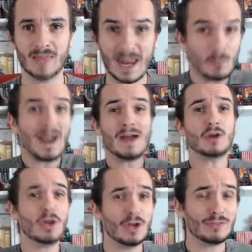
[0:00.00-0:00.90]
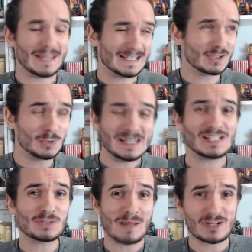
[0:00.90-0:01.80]
And why on earth is
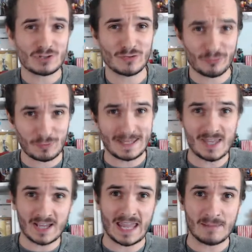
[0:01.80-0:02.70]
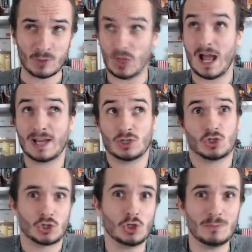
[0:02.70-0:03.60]
Luigi's Mansion 3, a game that I
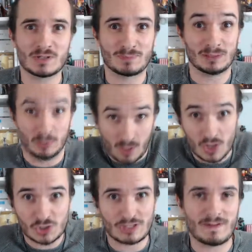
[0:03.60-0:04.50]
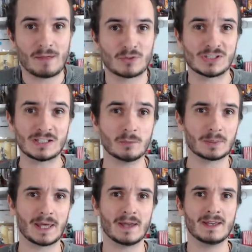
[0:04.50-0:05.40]
assume is built largely around the single
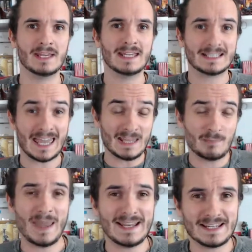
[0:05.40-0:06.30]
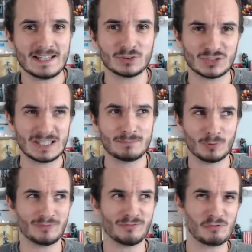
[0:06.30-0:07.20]
player, getting paid DLC
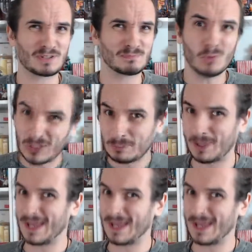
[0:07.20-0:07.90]
but for its multiplayer